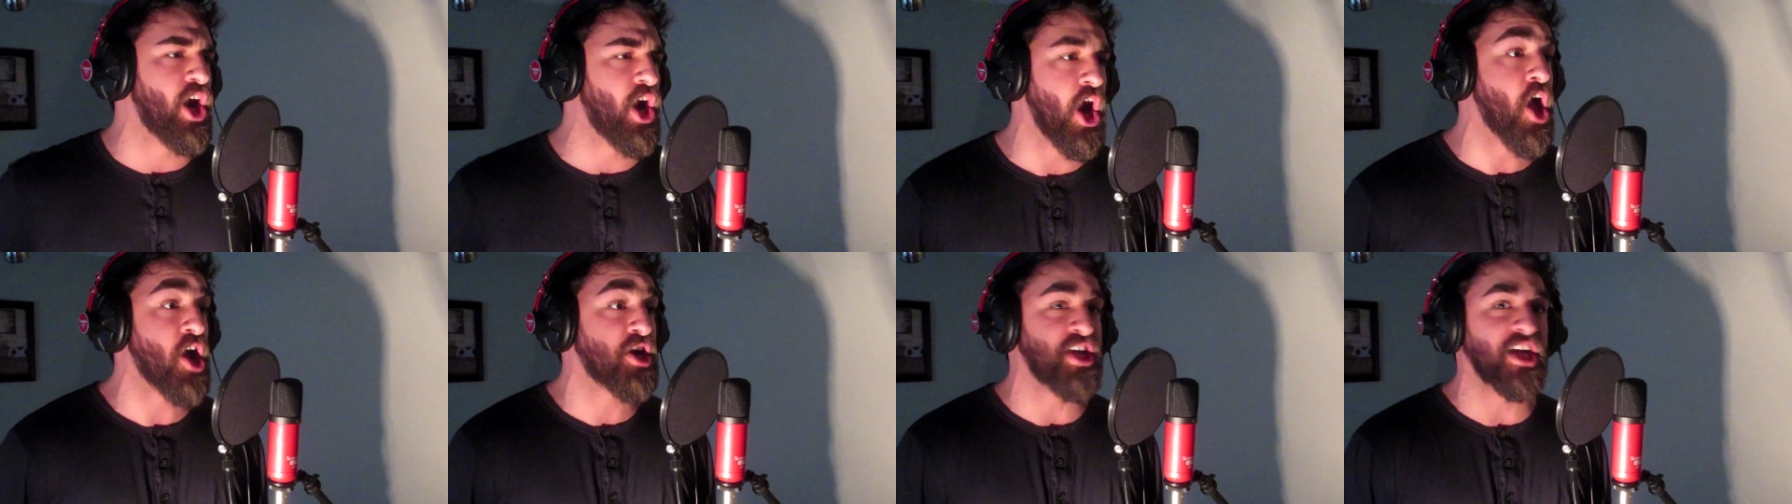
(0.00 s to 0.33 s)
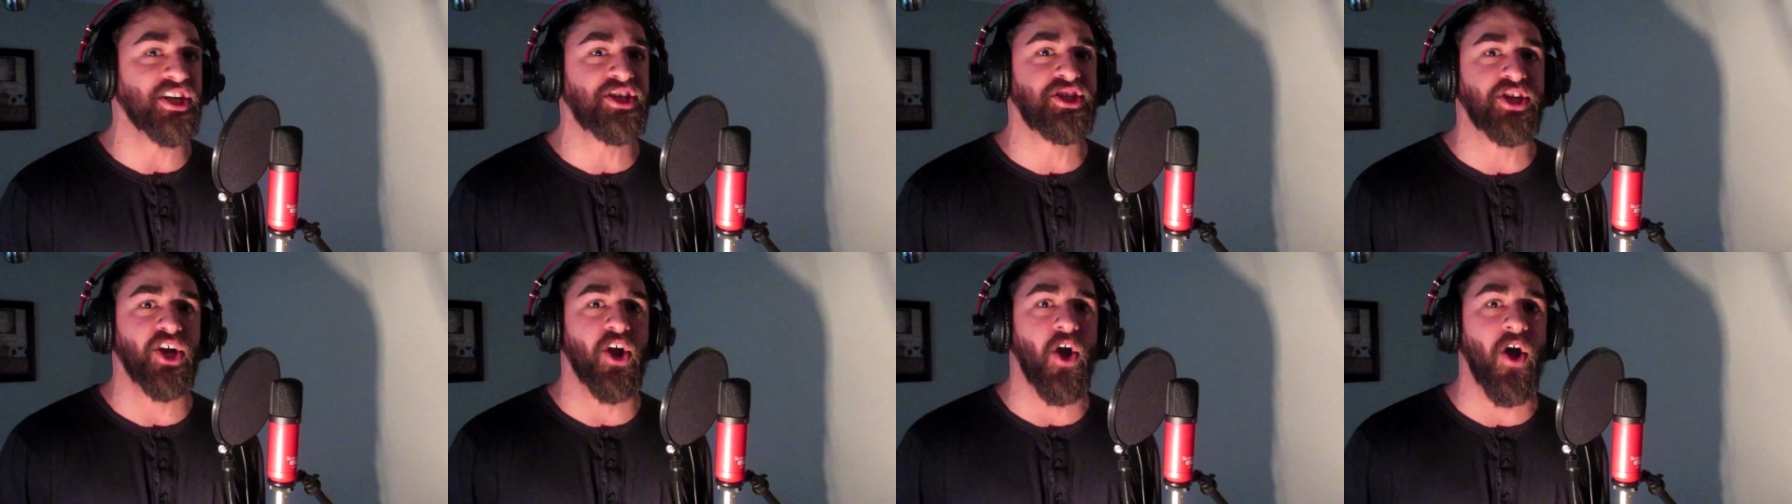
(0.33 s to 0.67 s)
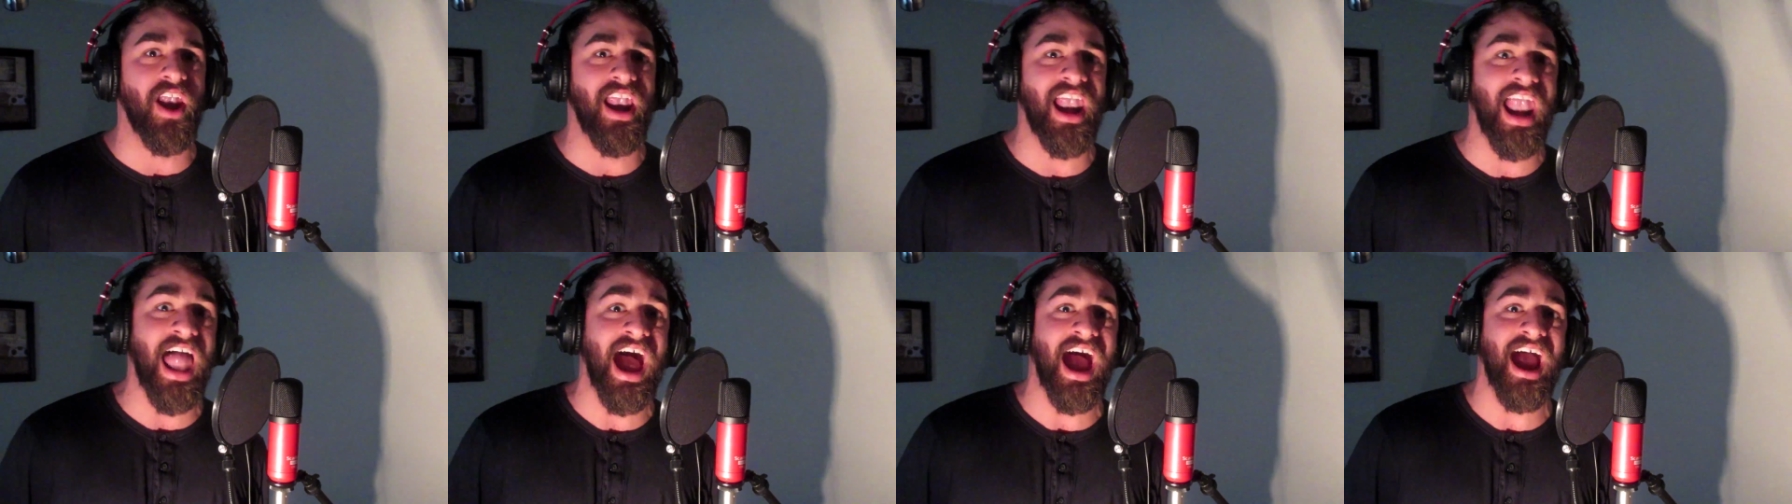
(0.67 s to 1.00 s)
Look at your
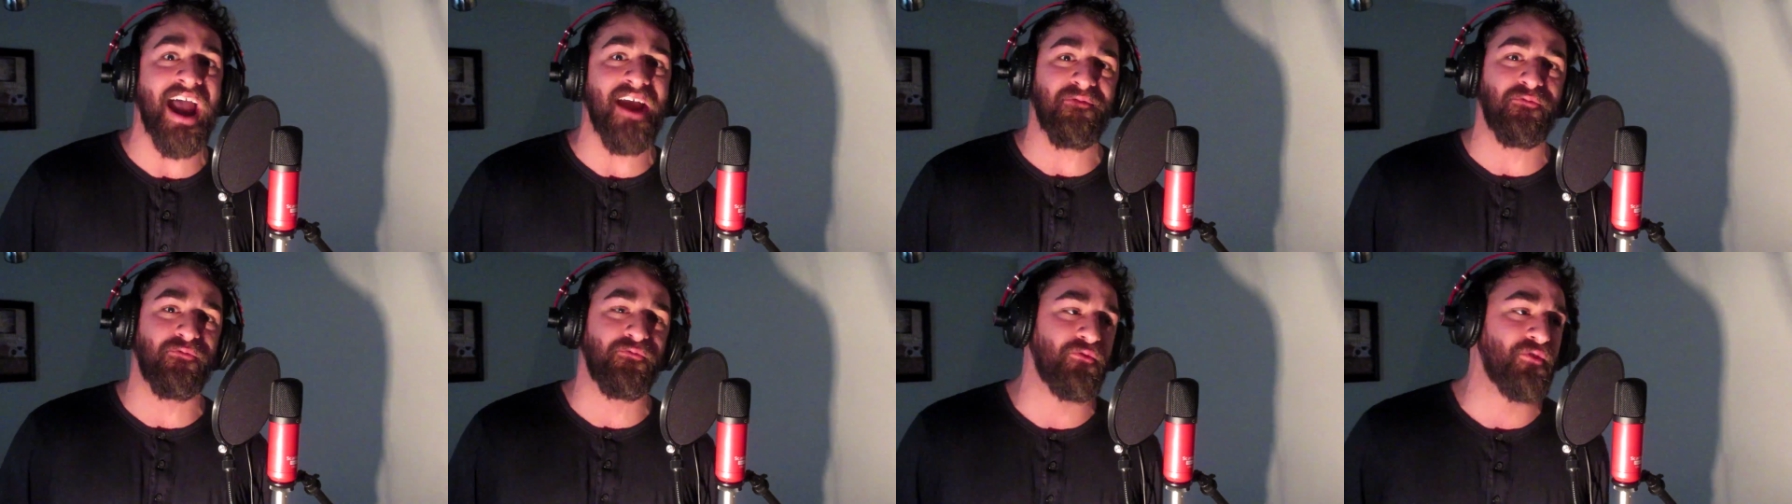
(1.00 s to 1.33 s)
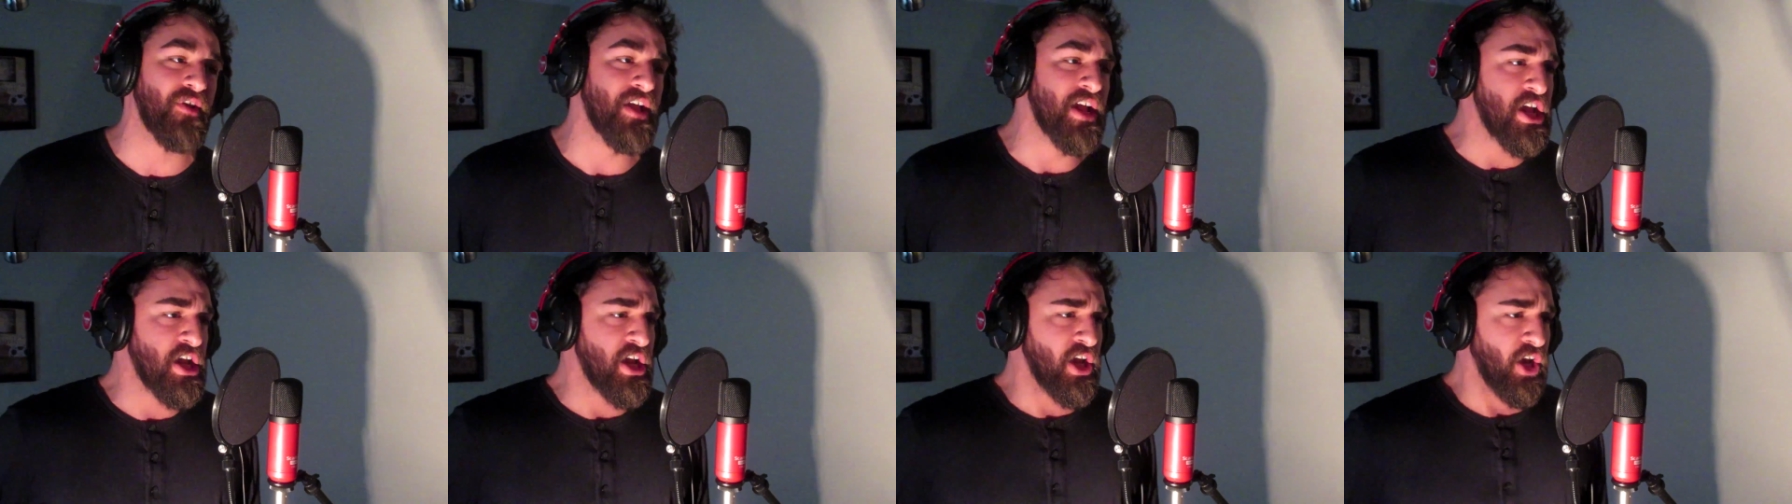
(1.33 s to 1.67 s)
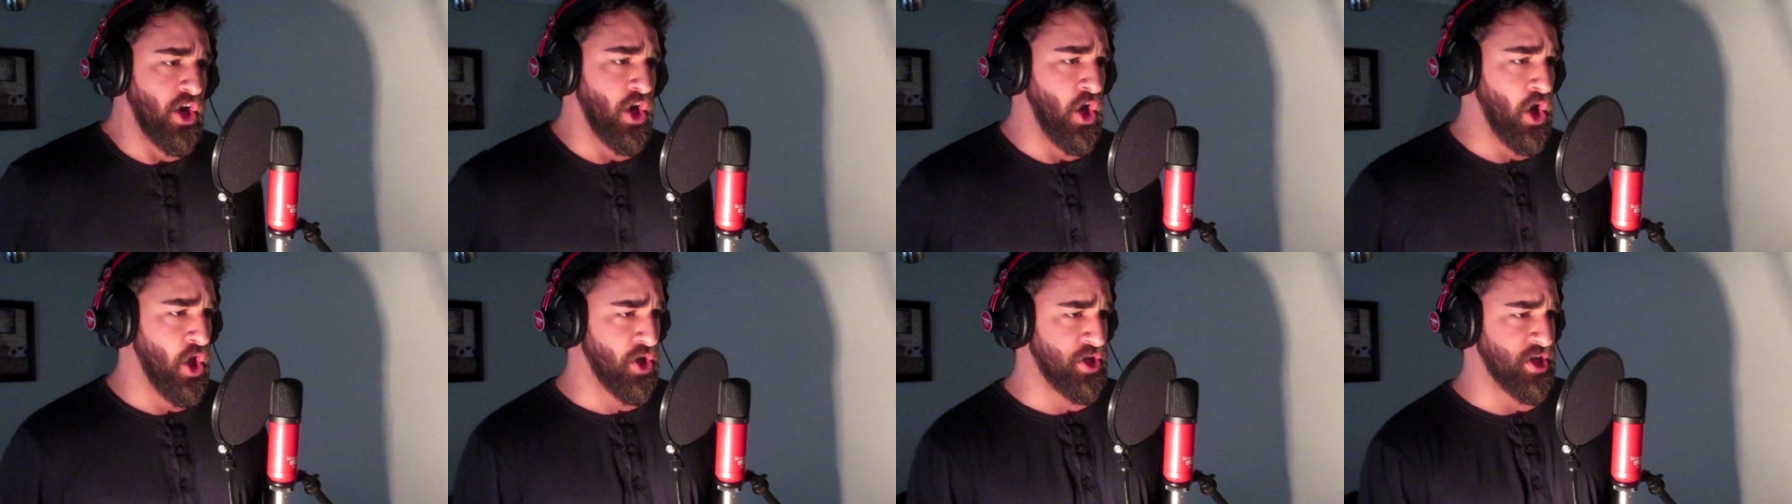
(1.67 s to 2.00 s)
life.
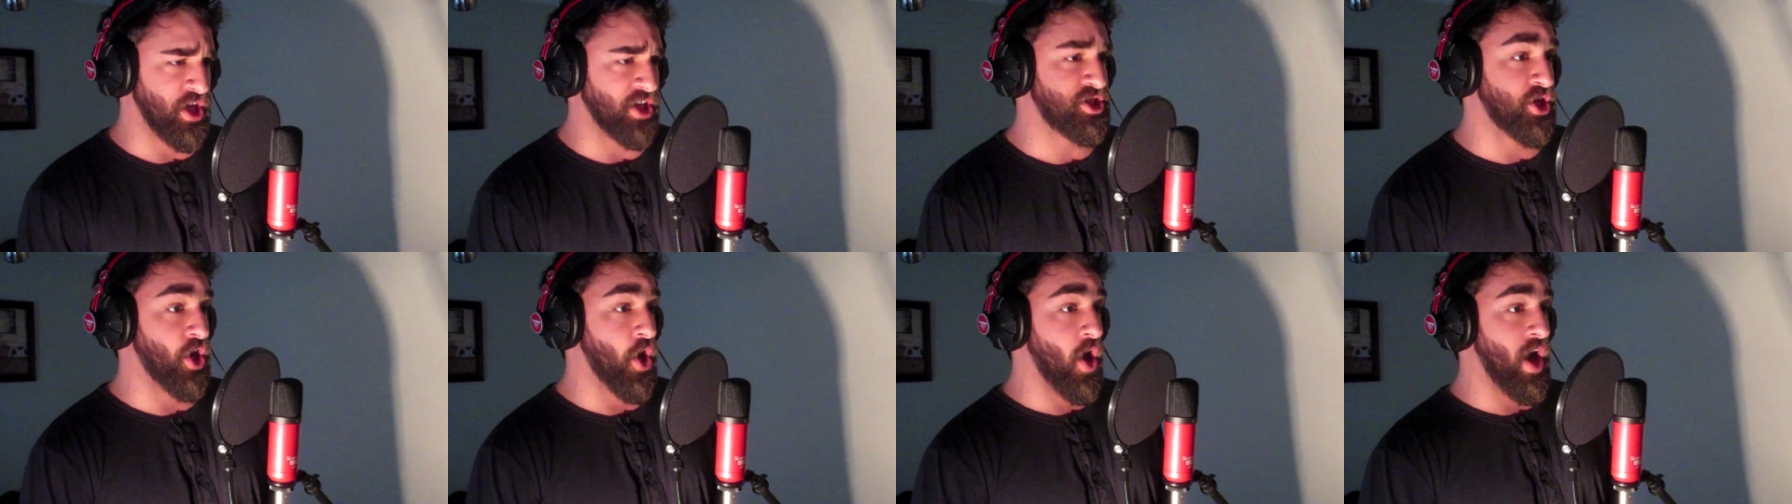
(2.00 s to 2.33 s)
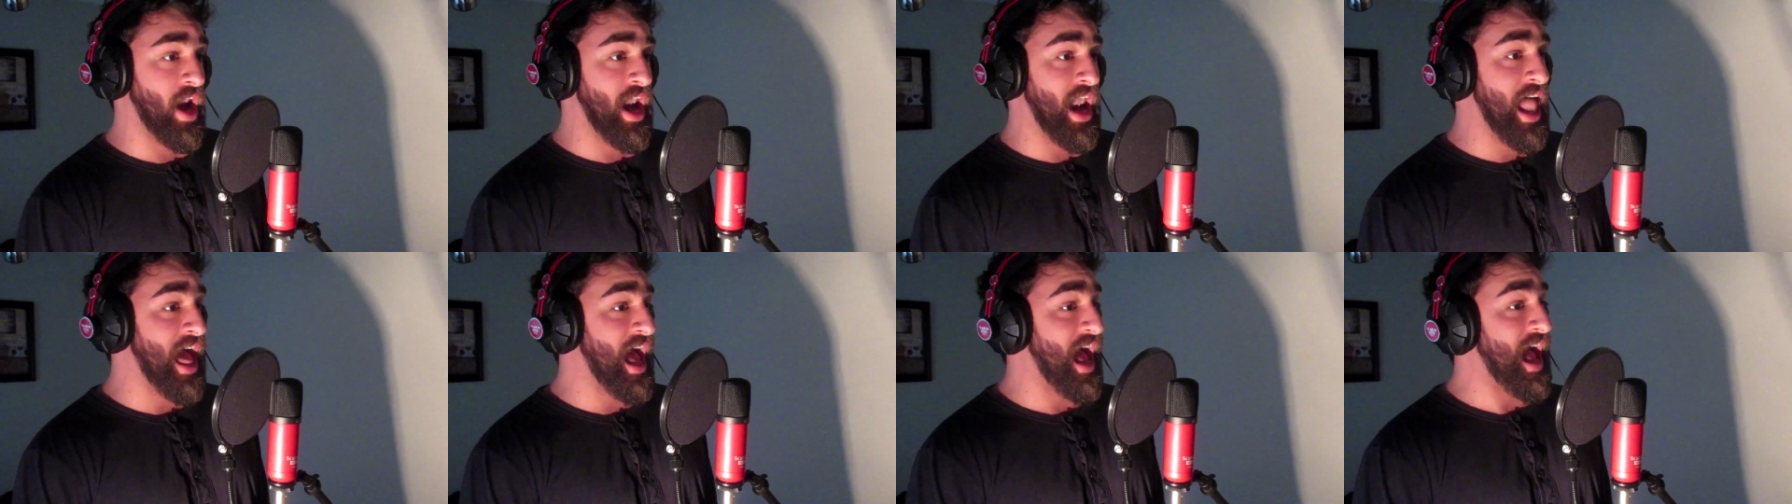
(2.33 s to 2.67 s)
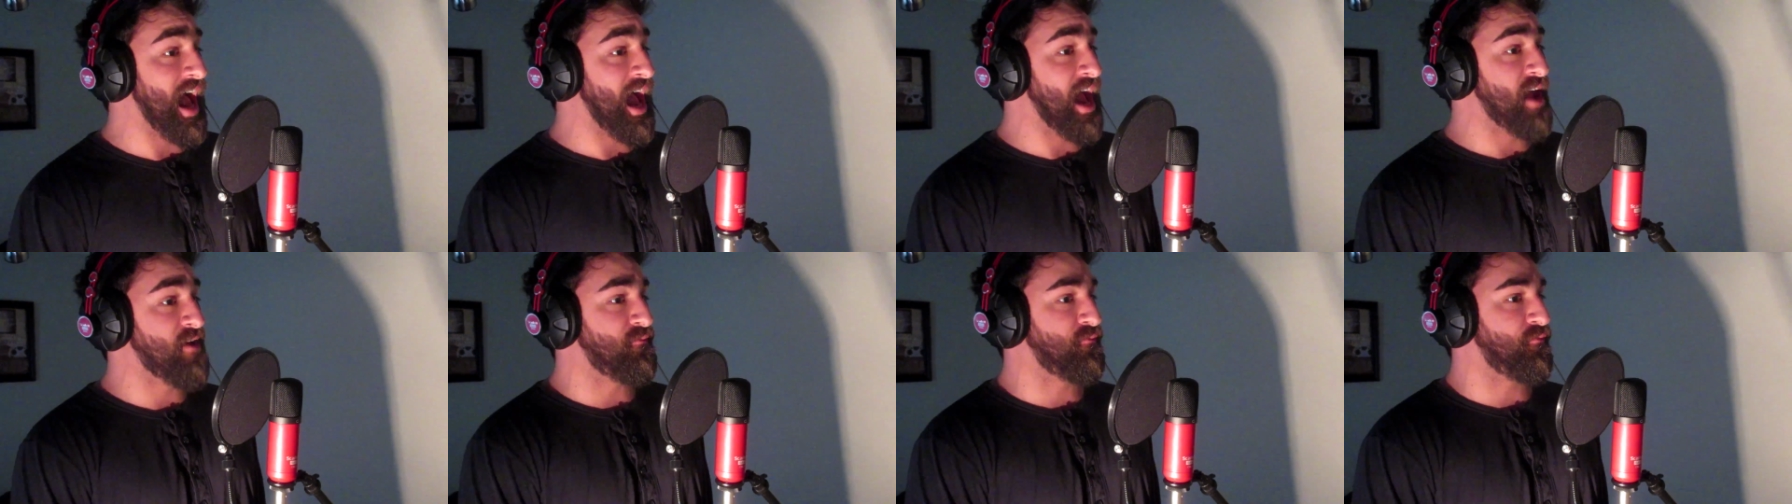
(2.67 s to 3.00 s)
Look at your
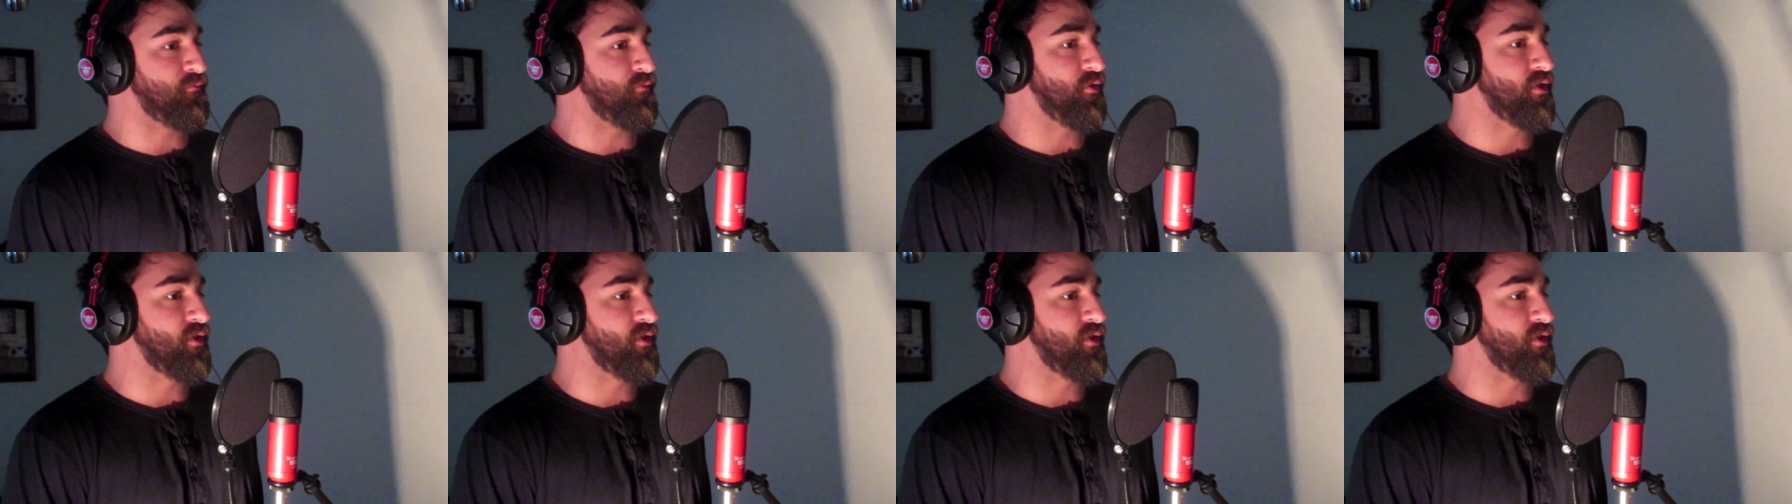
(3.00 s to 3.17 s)
life.